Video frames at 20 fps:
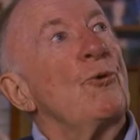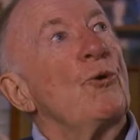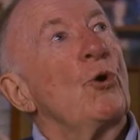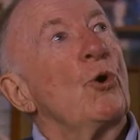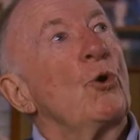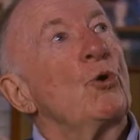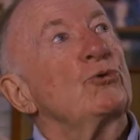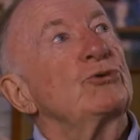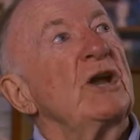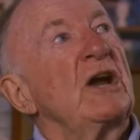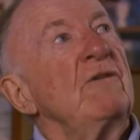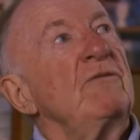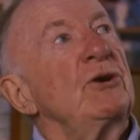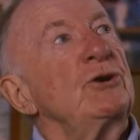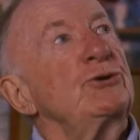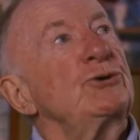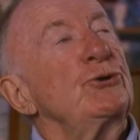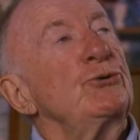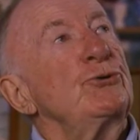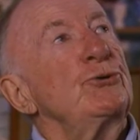who's ever
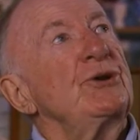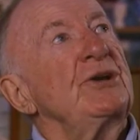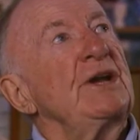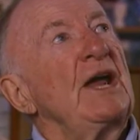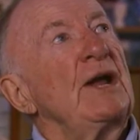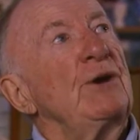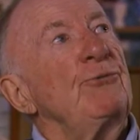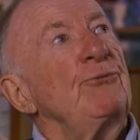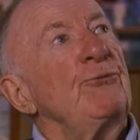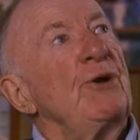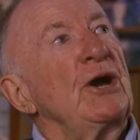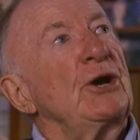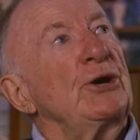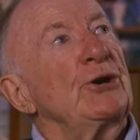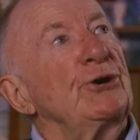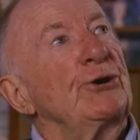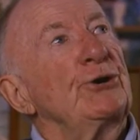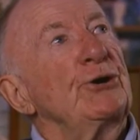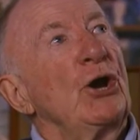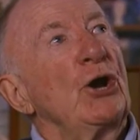doing that
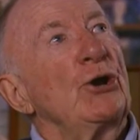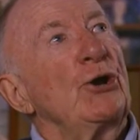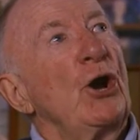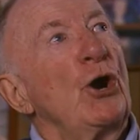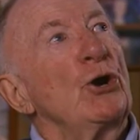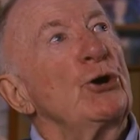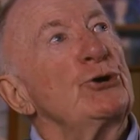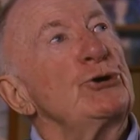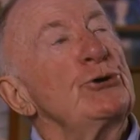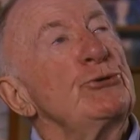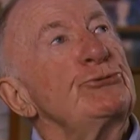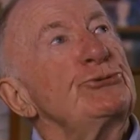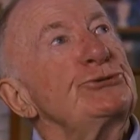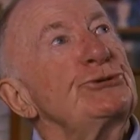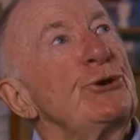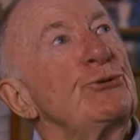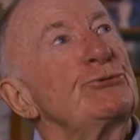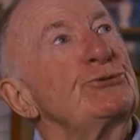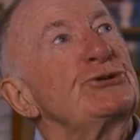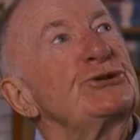record, are you
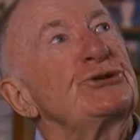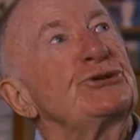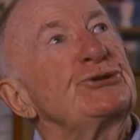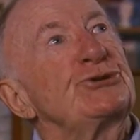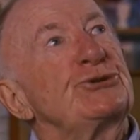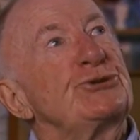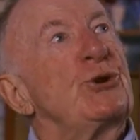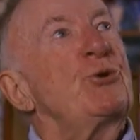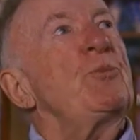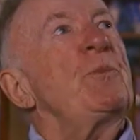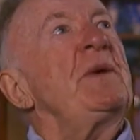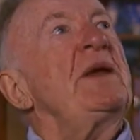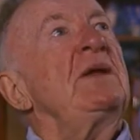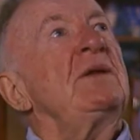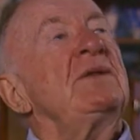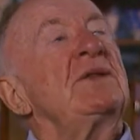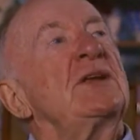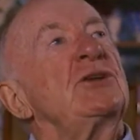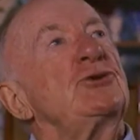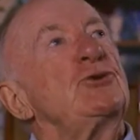so
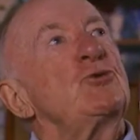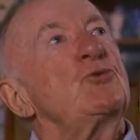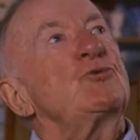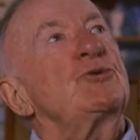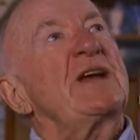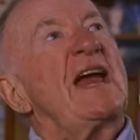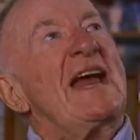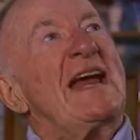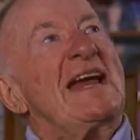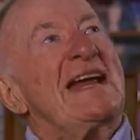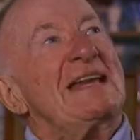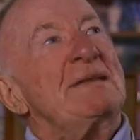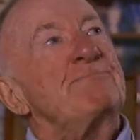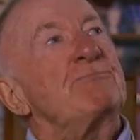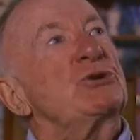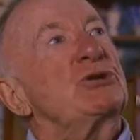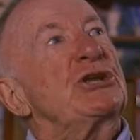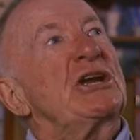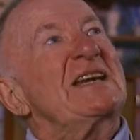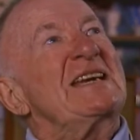stupid that you can't
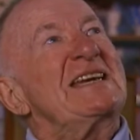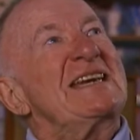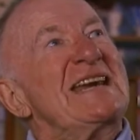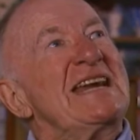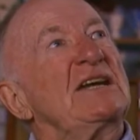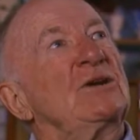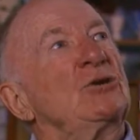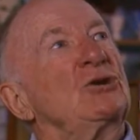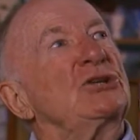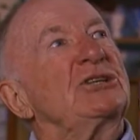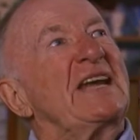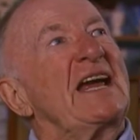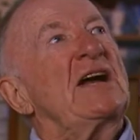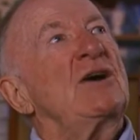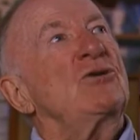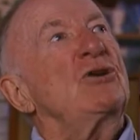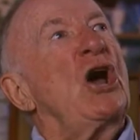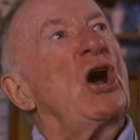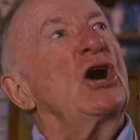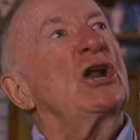put a needle
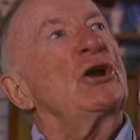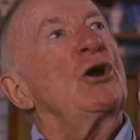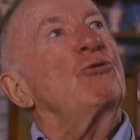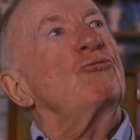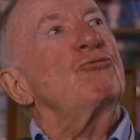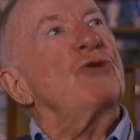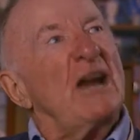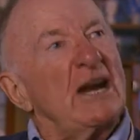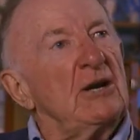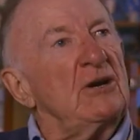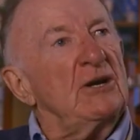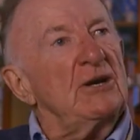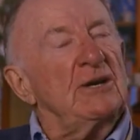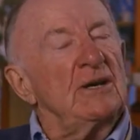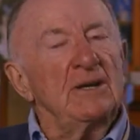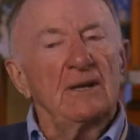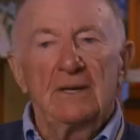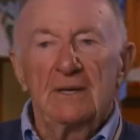down on a record?